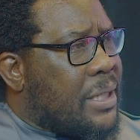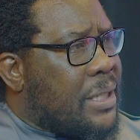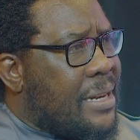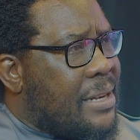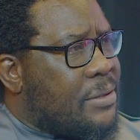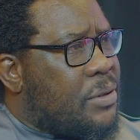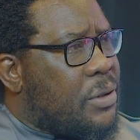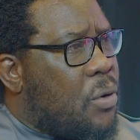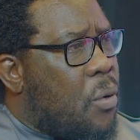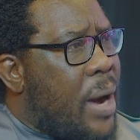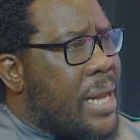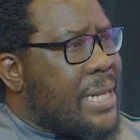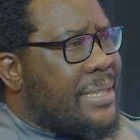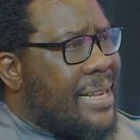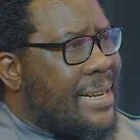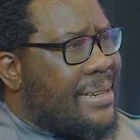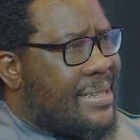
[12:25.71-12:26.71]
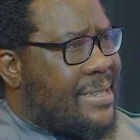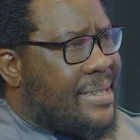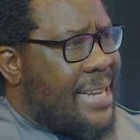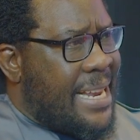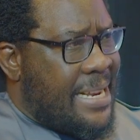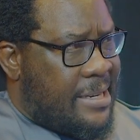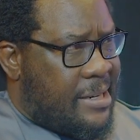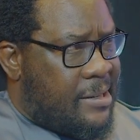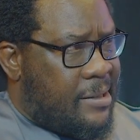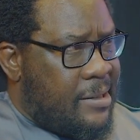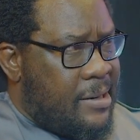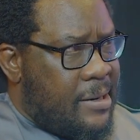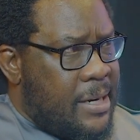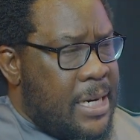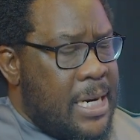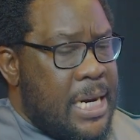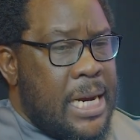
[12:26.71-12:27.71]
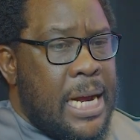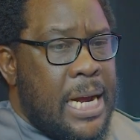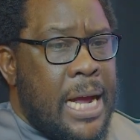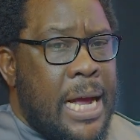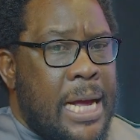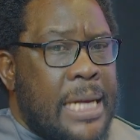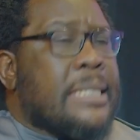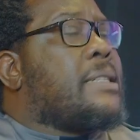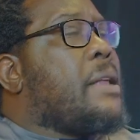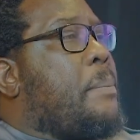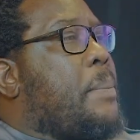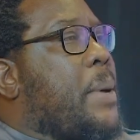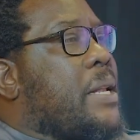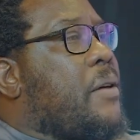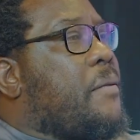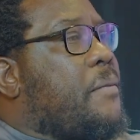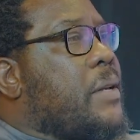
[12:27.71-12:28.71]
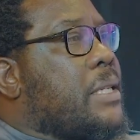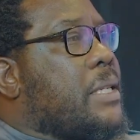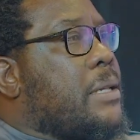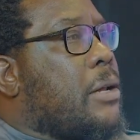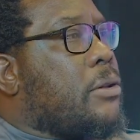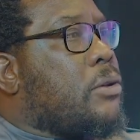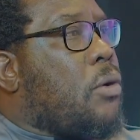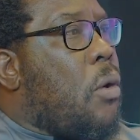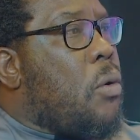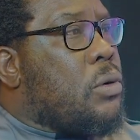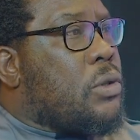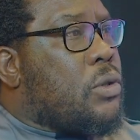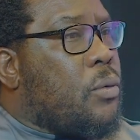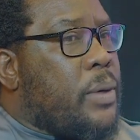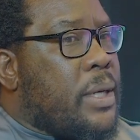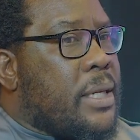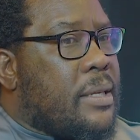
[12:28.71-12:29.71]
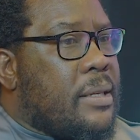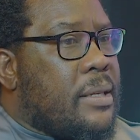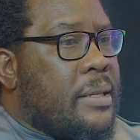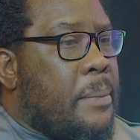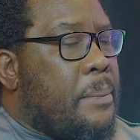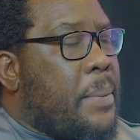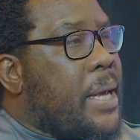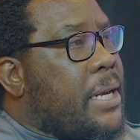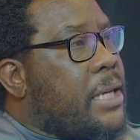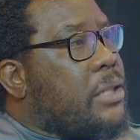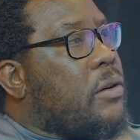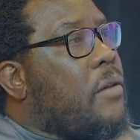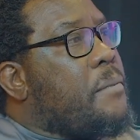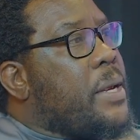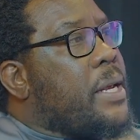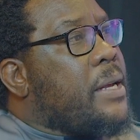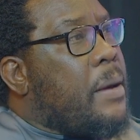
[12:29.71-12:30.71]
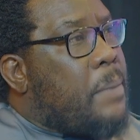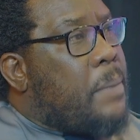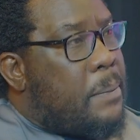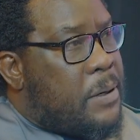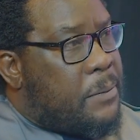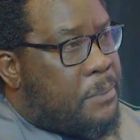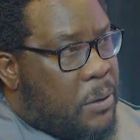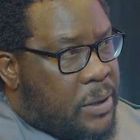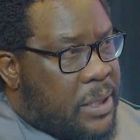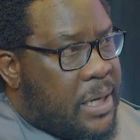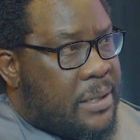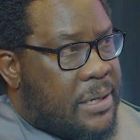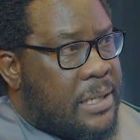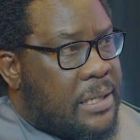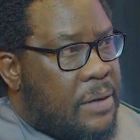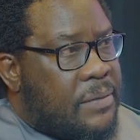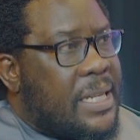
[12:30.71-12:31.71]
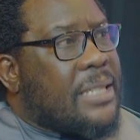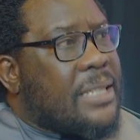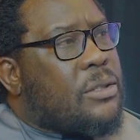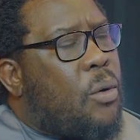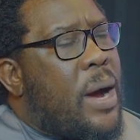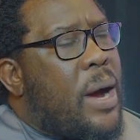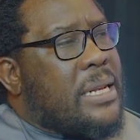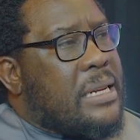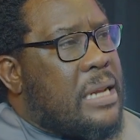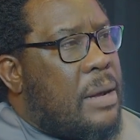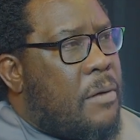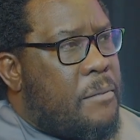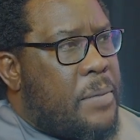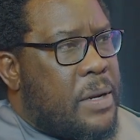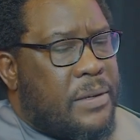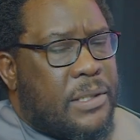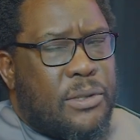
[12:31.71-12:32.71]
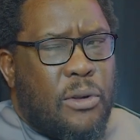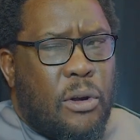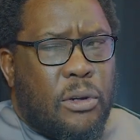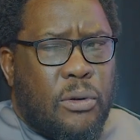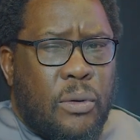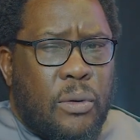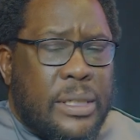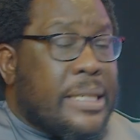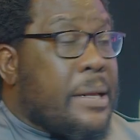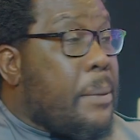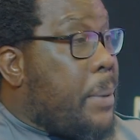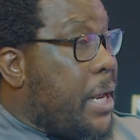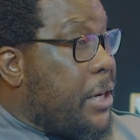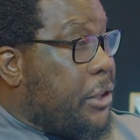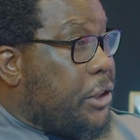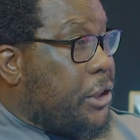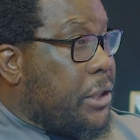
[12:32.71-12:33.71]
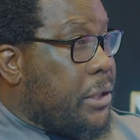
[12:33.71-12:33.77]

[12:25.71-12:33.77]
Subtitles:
last week. What is at stake is the benefits that goes with the package of being a public protector and stuff. There's quite a number of benefits, not only the pension.